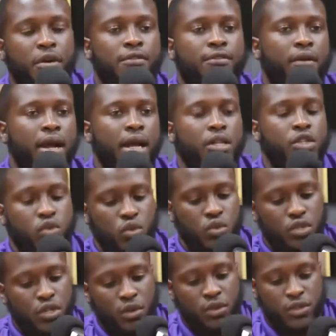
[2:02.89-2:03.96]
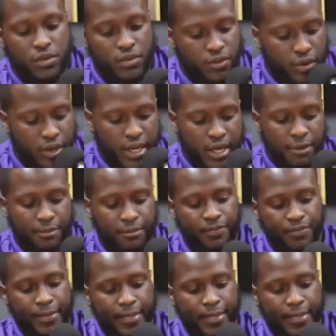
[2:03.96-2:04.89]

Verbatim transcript: the birthright to Joseph. Read.